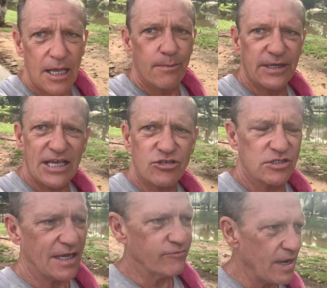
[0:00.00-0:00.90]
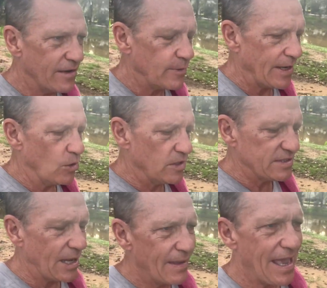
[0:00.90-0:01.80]
Pedestrians have right of way all the
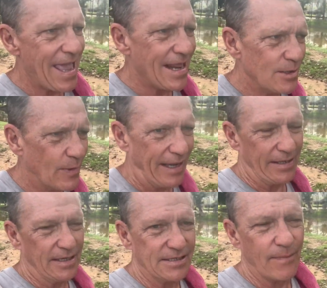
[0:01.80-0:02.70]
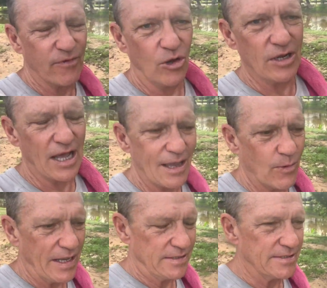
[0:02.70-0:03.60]
time anyway, except for on
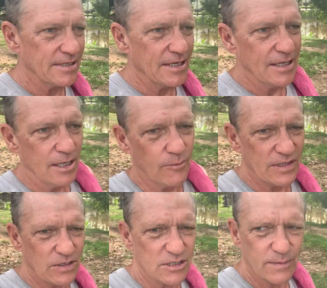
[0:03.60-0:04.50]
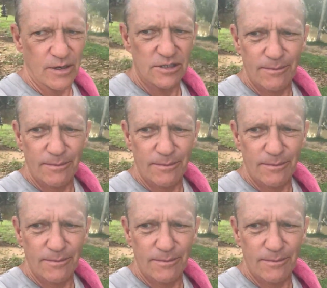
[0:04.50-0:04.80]
highways where they're not supposed